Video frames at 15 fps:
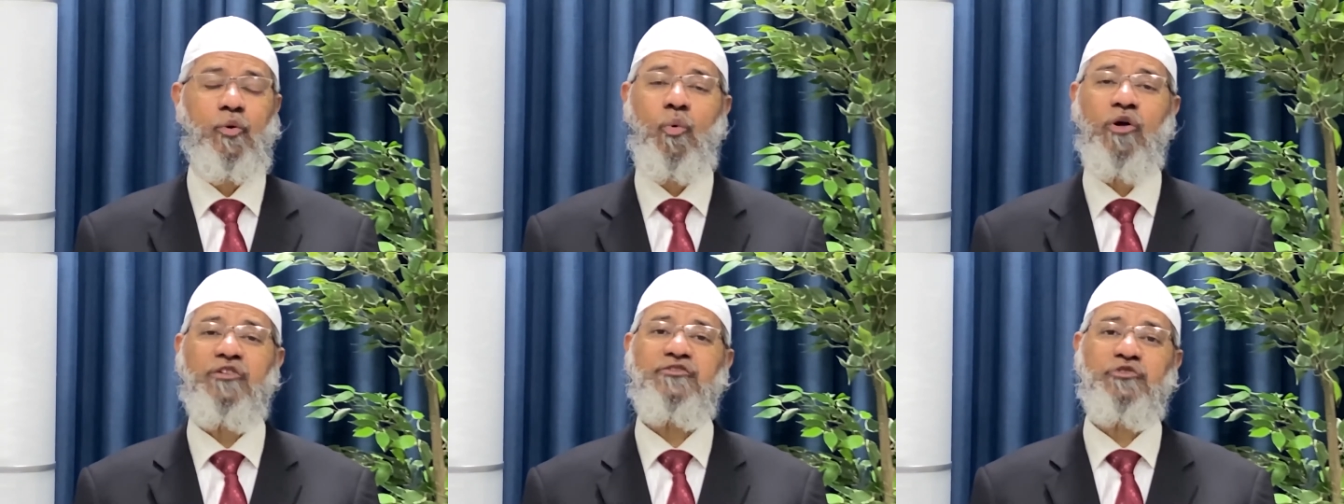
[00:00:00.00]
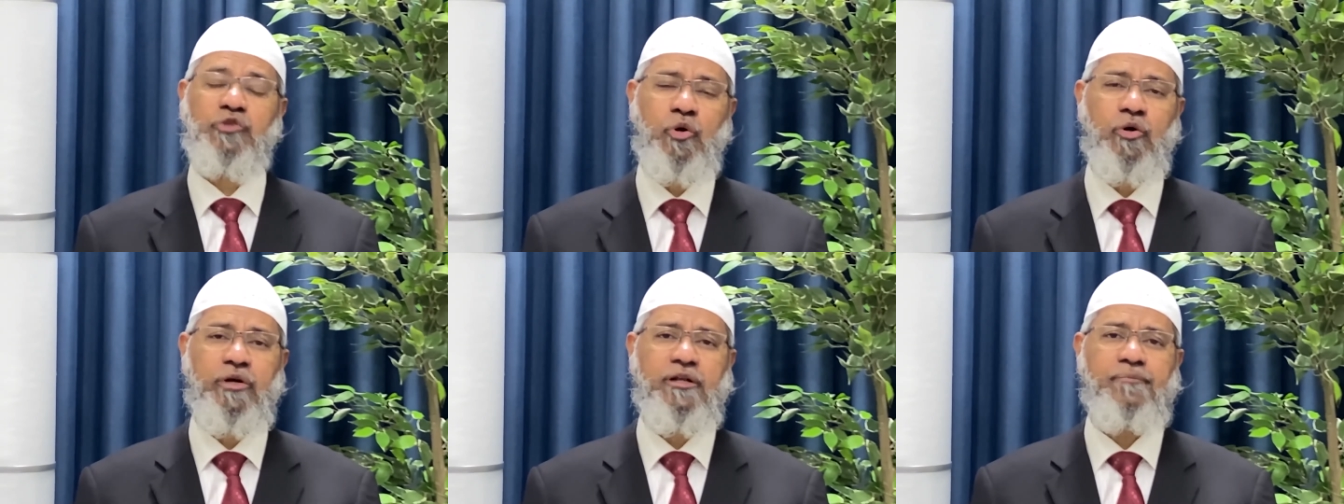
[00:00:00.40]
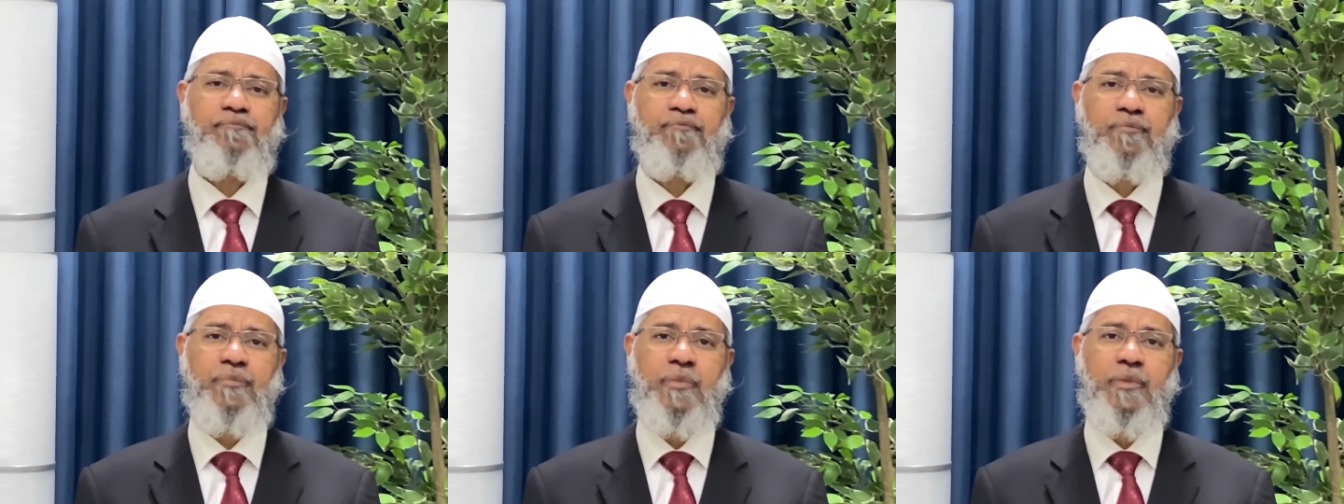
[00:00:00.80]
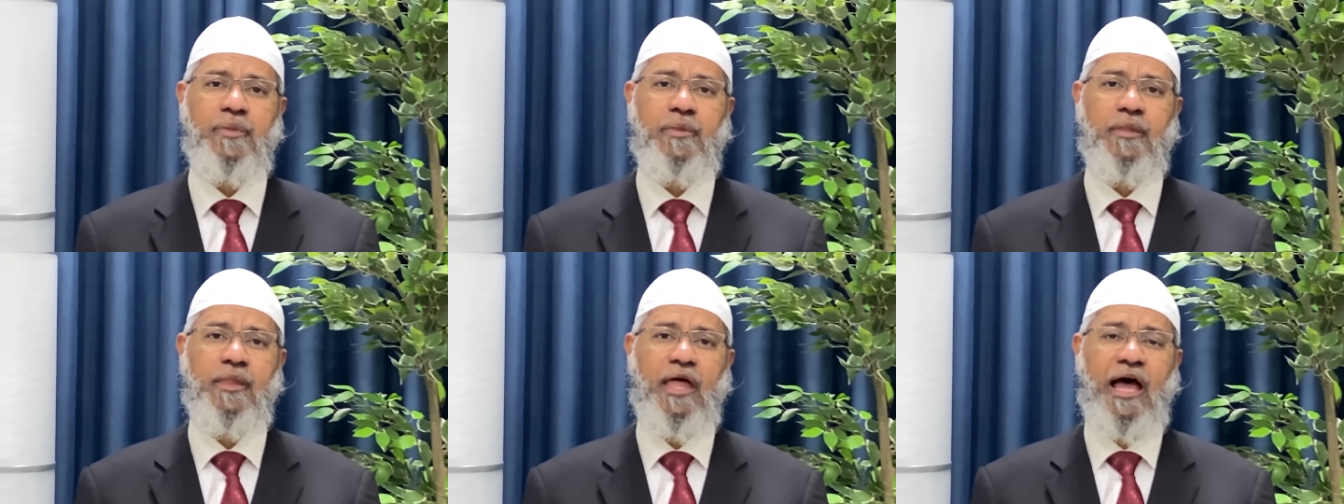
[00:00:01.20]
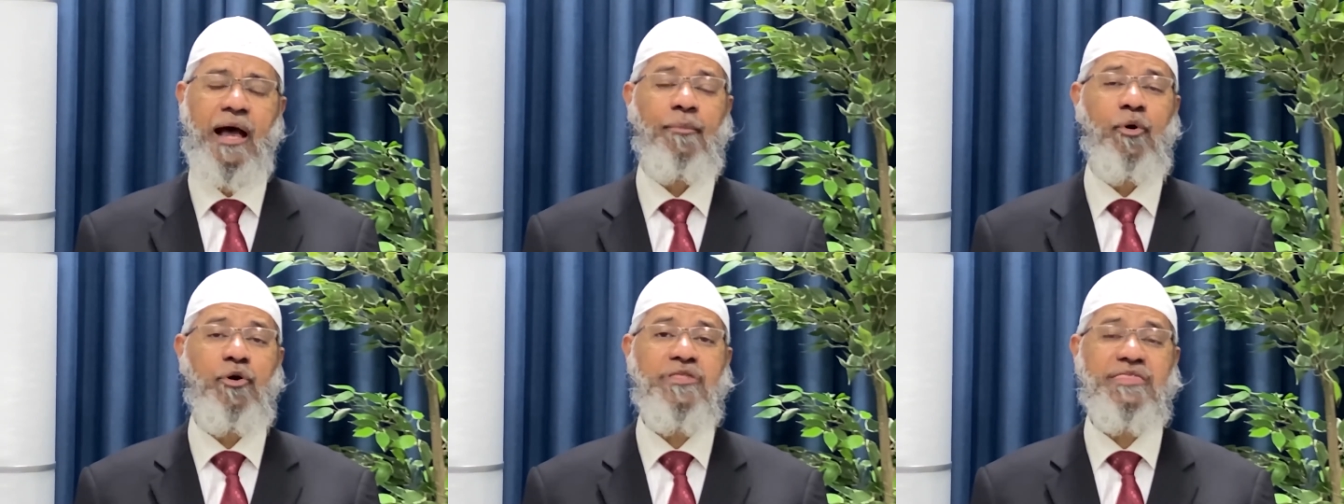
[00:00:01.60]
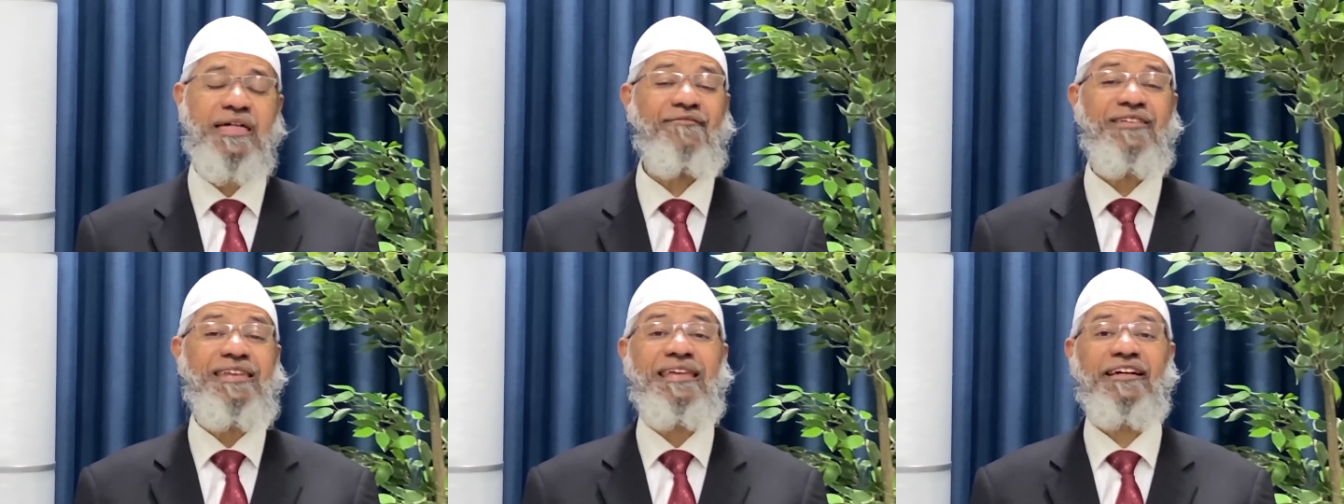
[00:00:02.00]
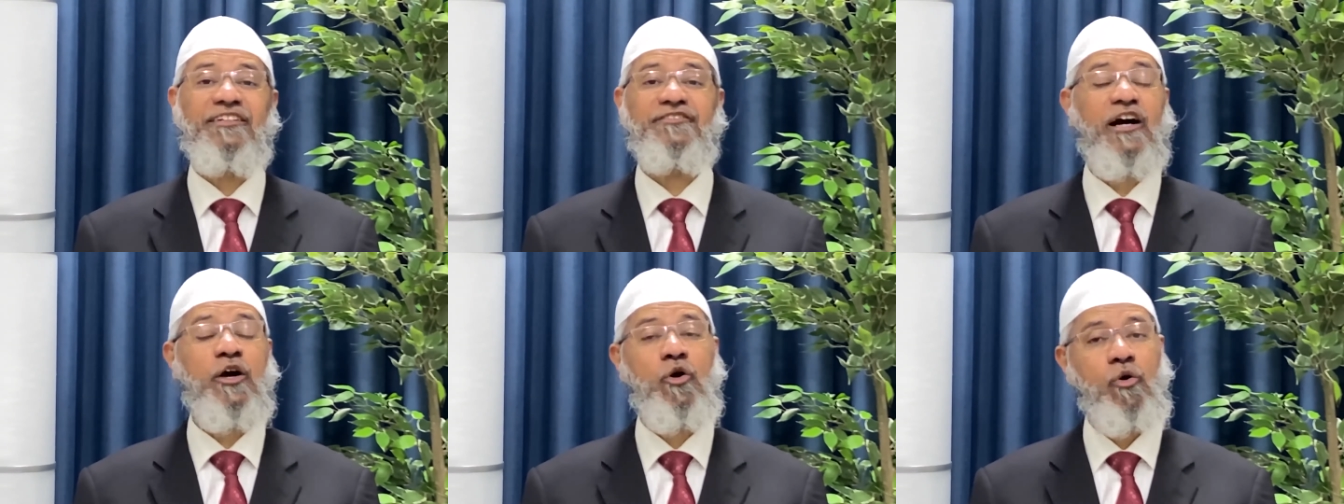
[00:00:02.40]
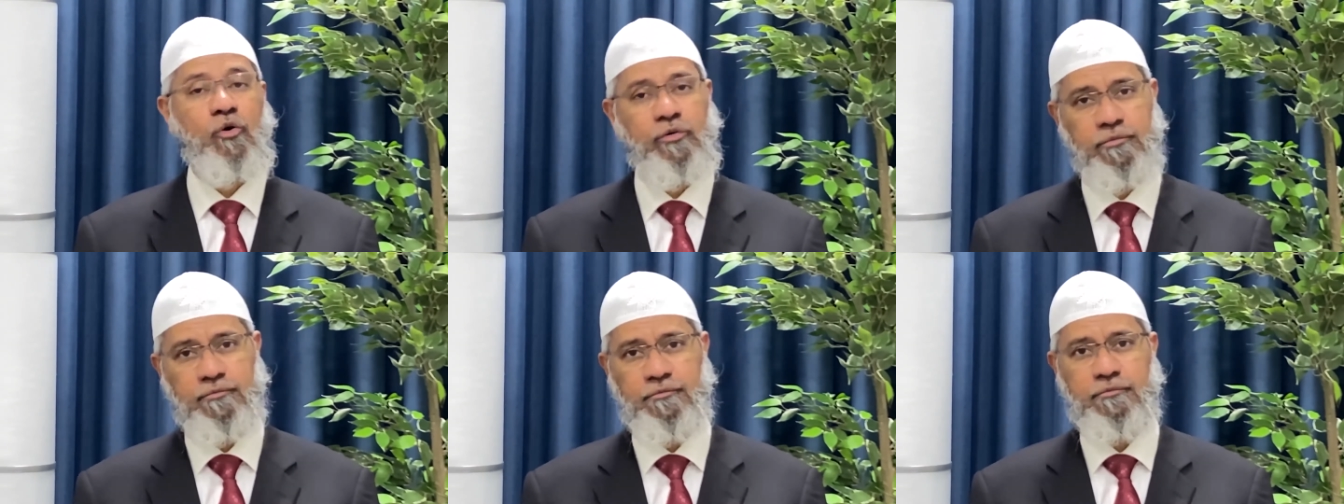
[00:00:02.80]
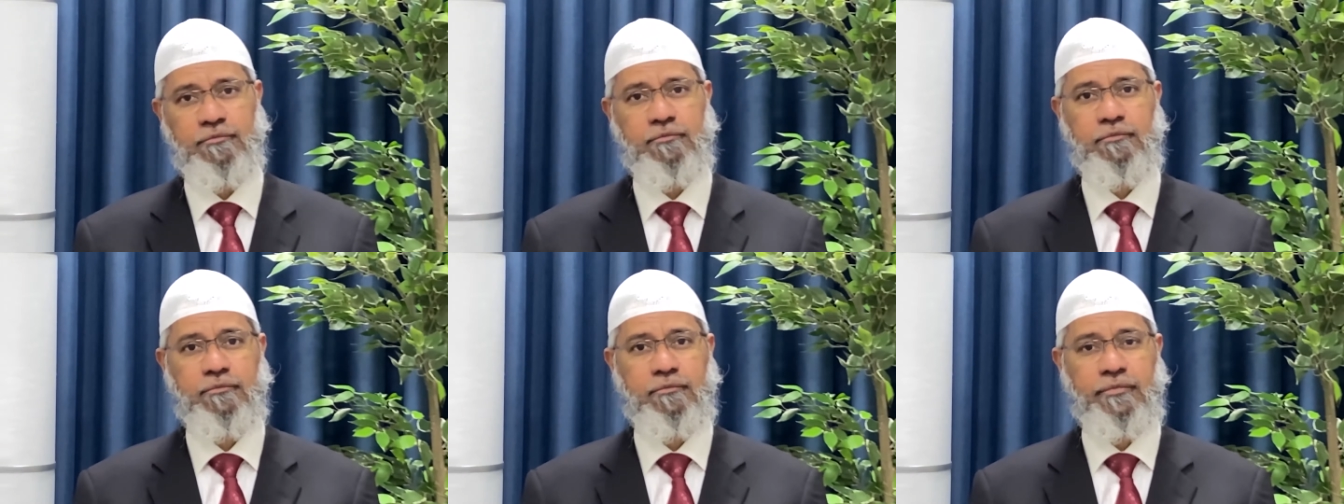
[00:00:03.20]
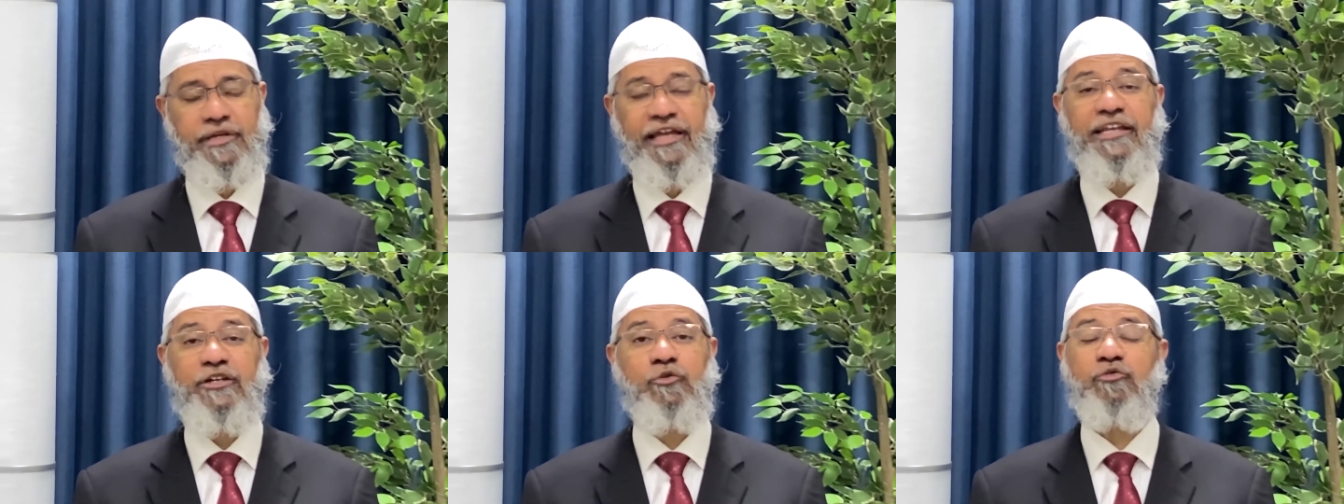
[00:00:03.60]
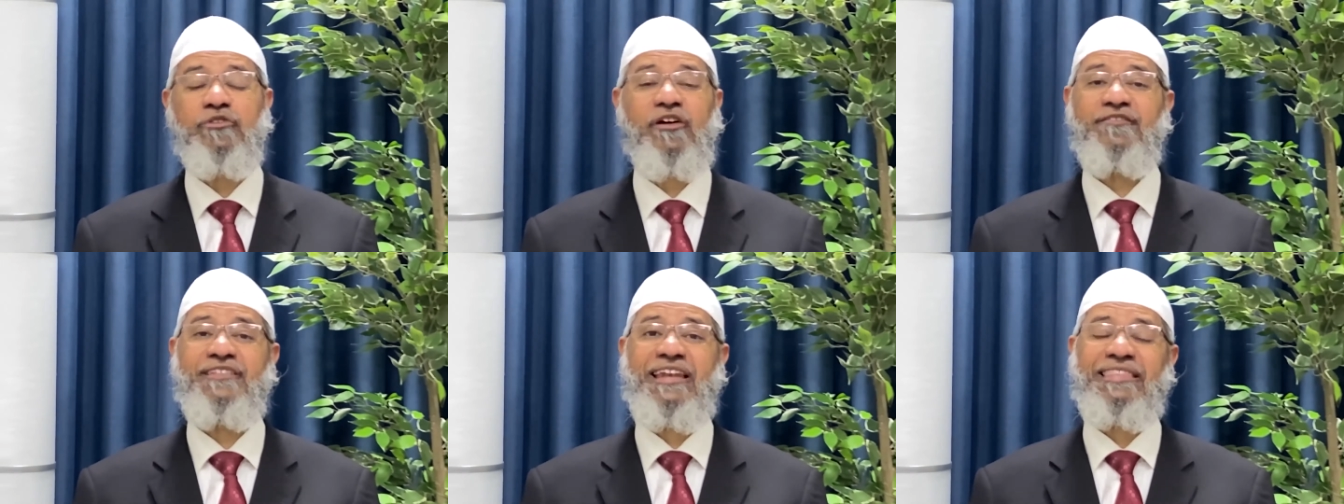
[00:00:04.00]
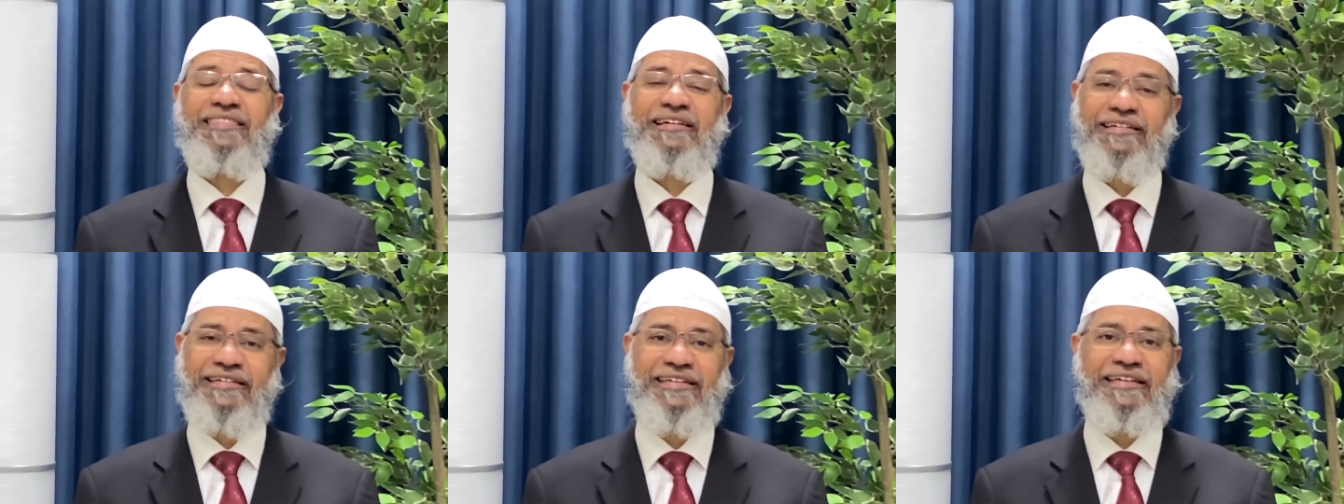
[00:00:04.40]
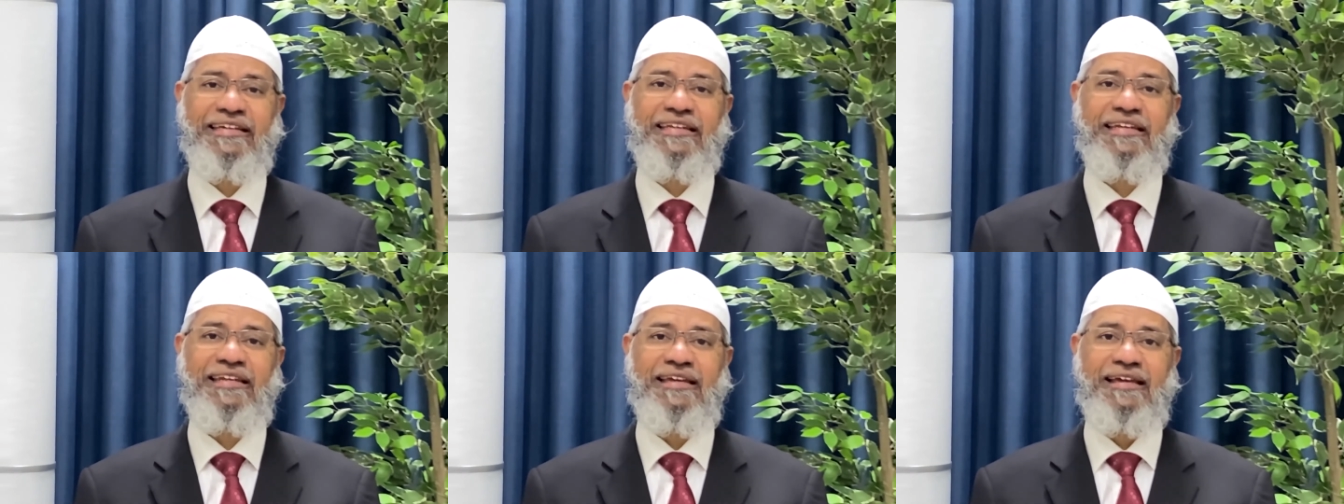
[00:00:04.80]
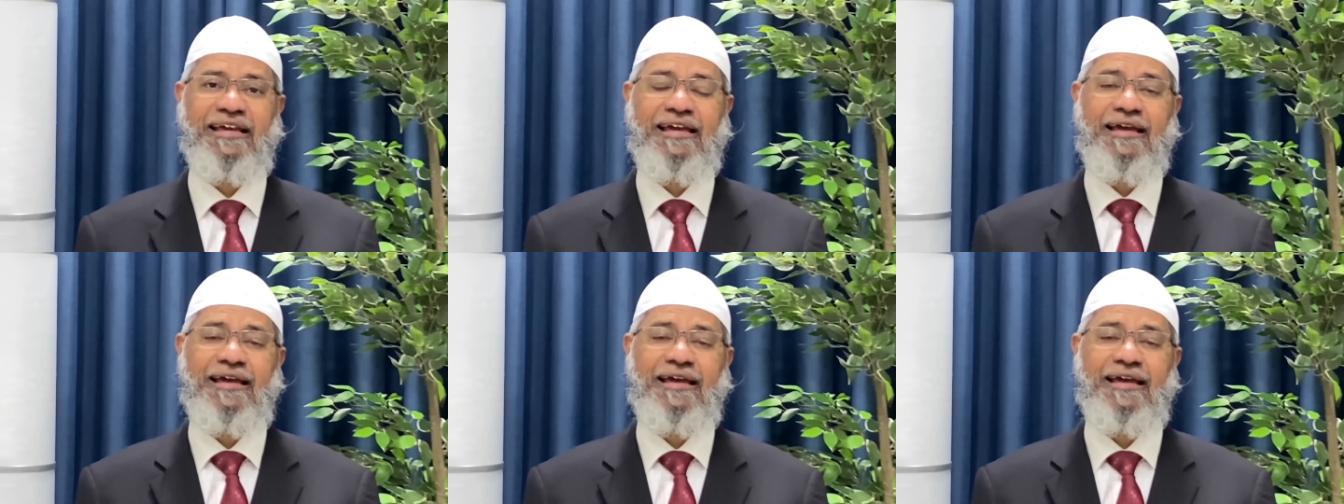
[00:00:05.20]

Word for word: was stored about seven years ago in 2013